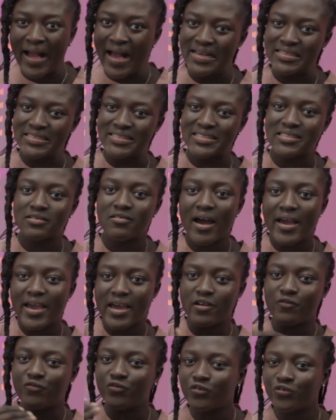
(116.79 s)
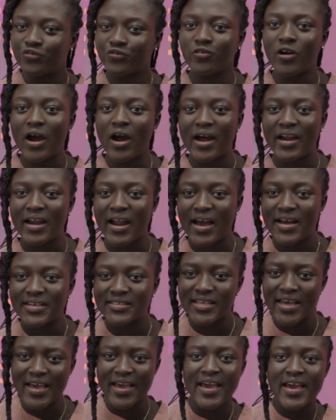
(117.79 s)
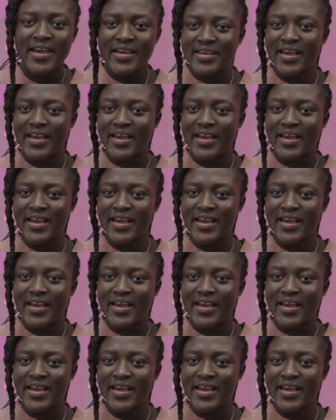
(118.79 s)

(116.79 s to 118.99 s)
cancel aye no foforo na say